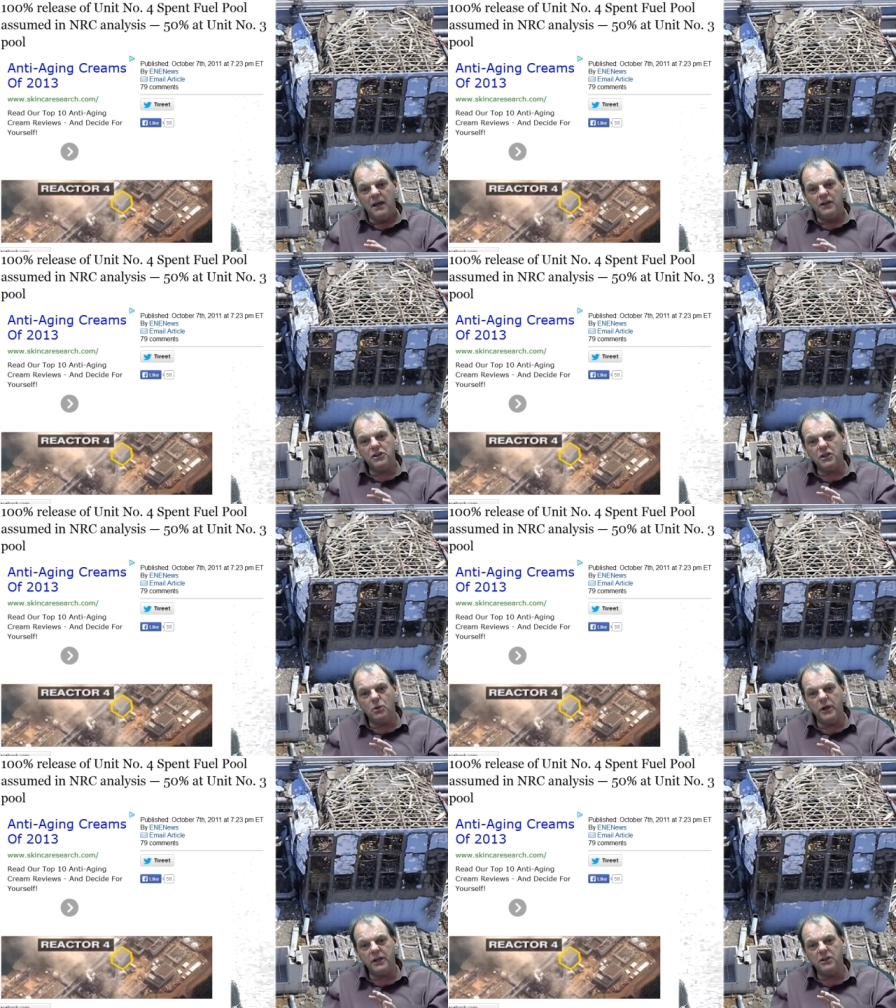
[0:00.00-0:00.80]
And just a
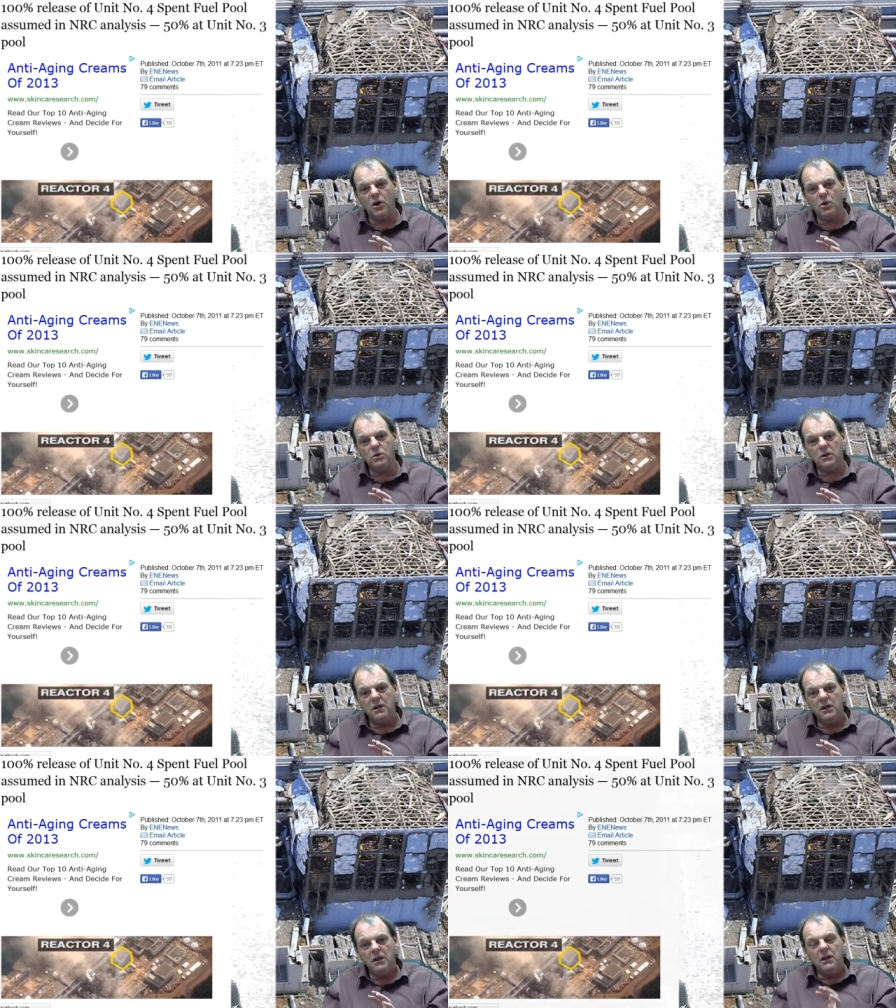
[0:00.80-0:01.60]
quick note,
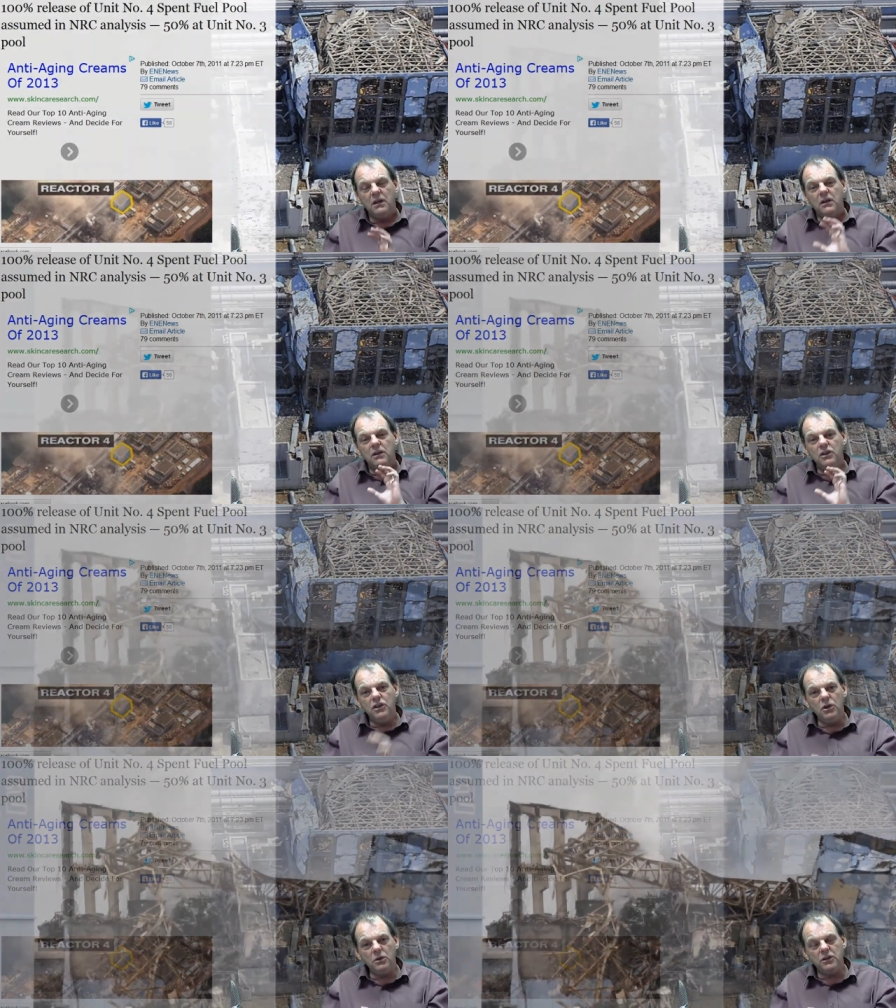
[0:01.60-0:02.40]

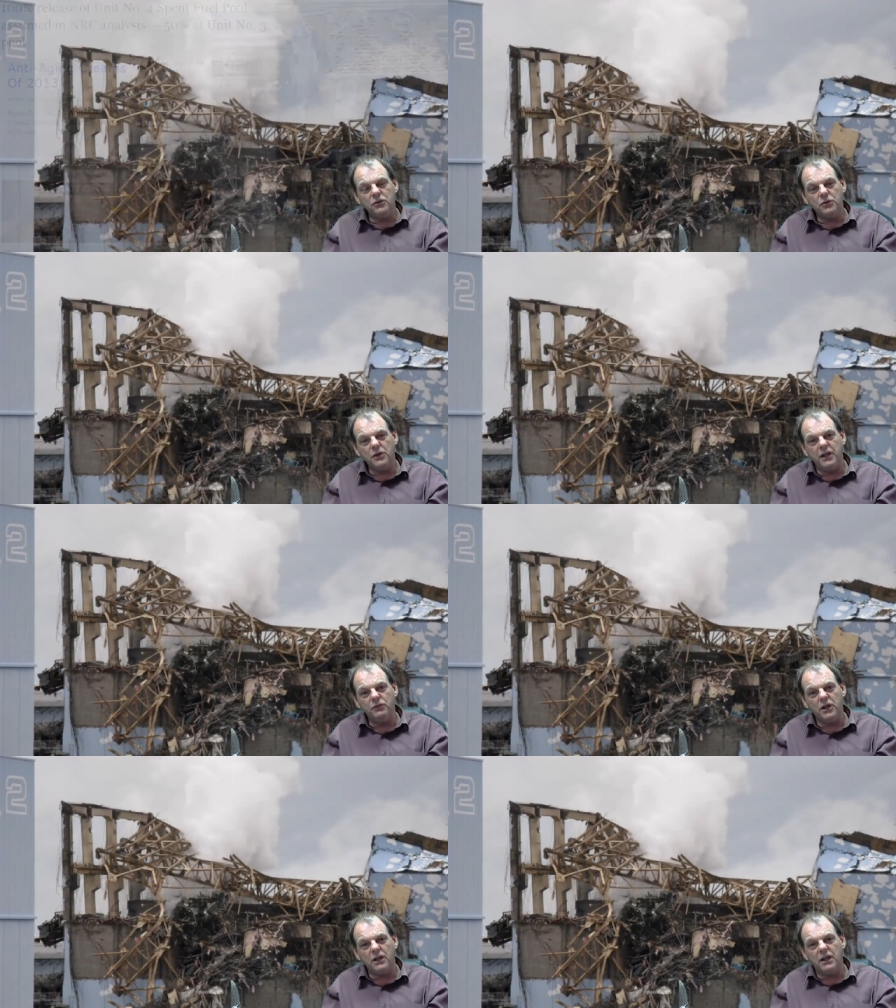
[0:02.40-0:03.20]
Unit 3,
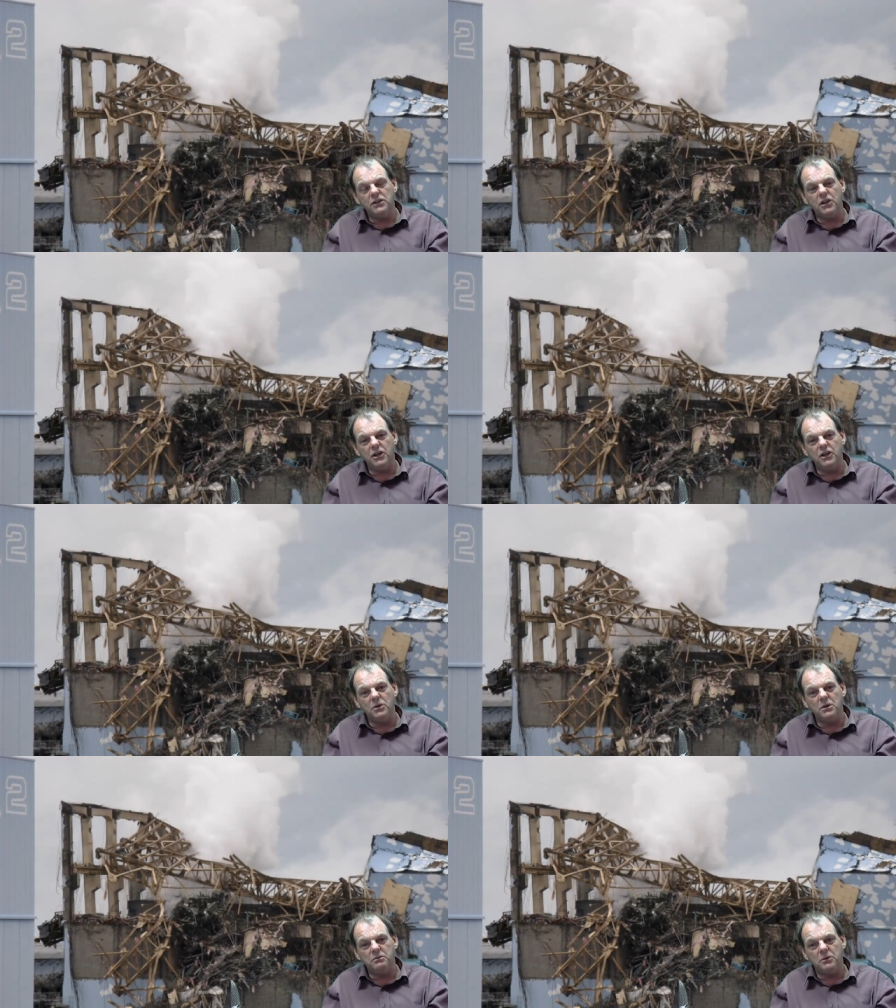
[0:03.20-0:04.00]
right alongside of
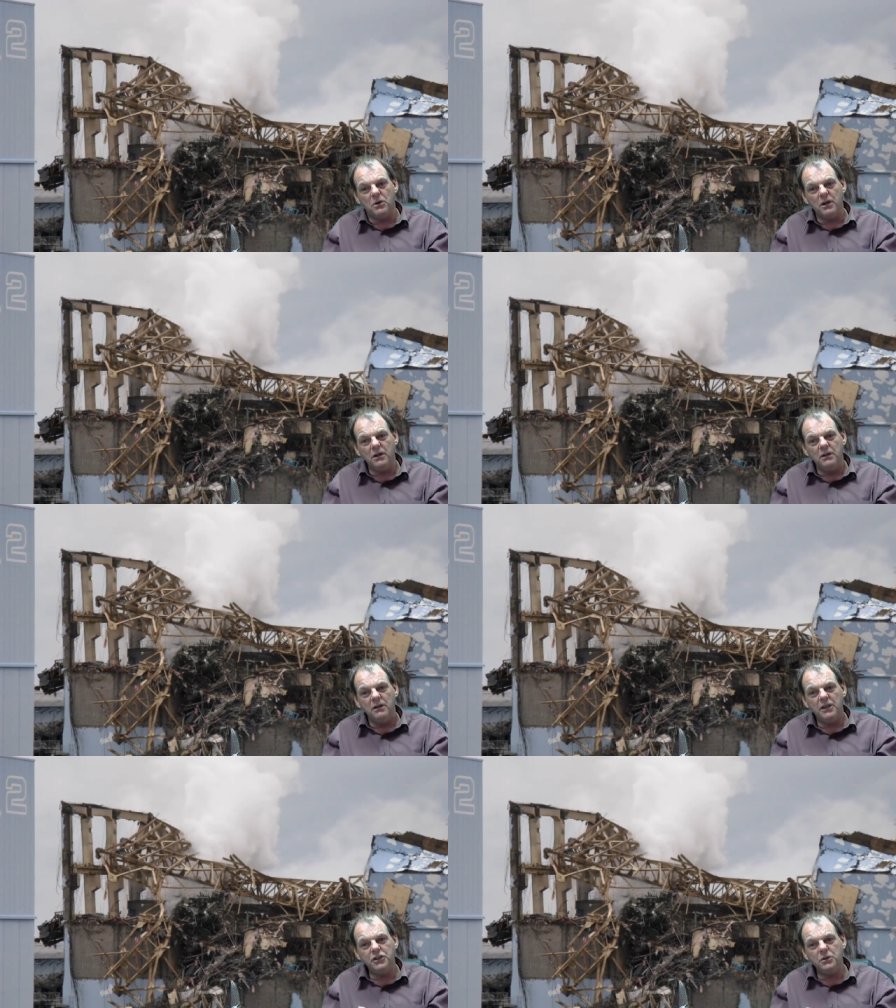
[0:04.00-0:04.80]
Unit 4,
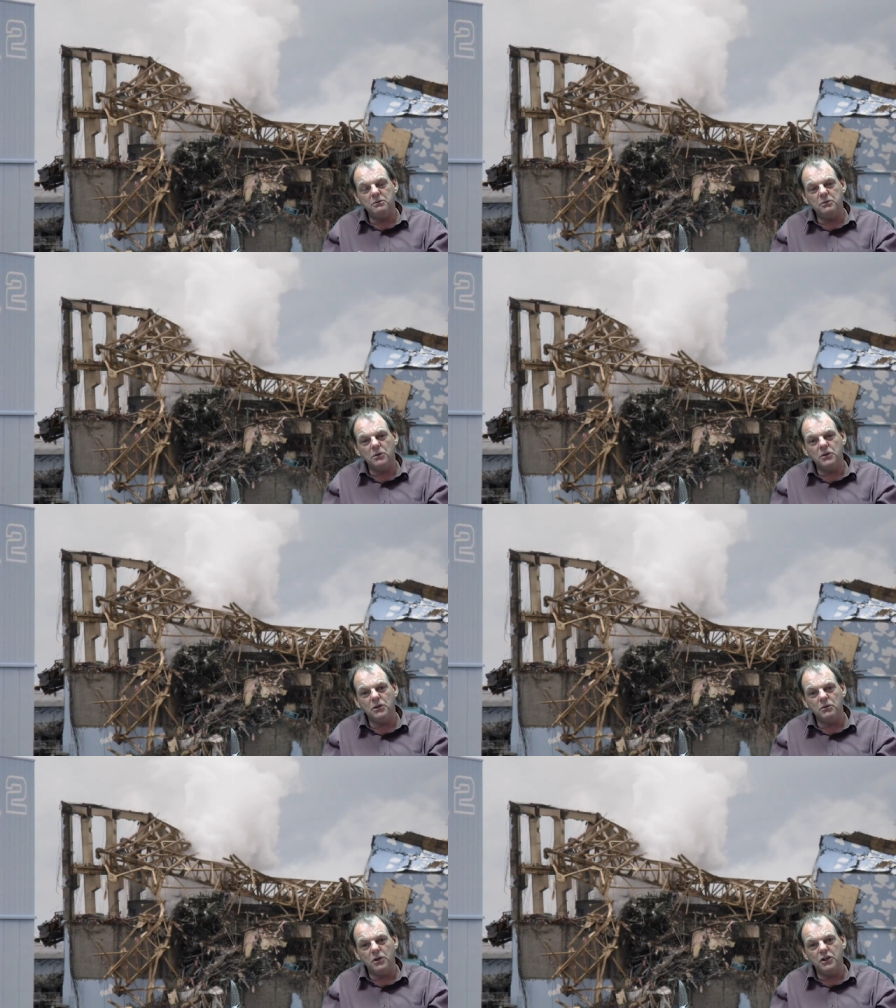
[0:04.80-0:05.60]
that's unit 4 to
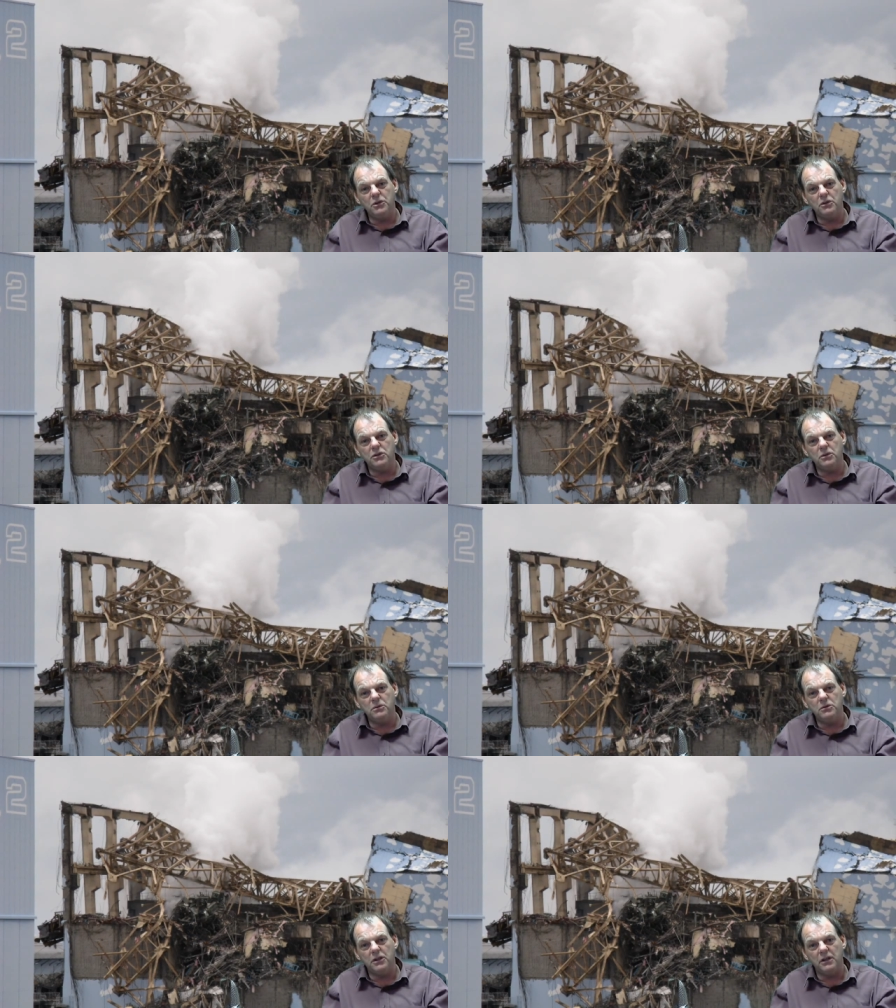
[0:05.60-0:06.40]
the right and unit
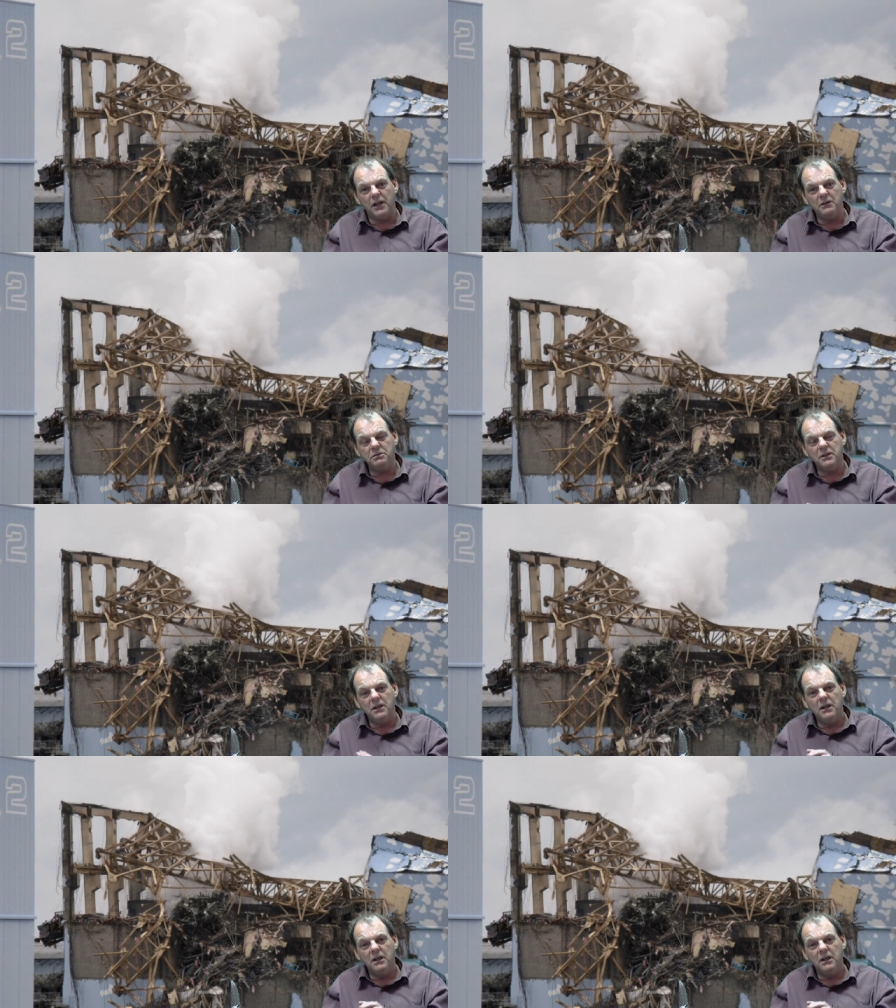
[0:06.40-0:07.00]
2 to the left.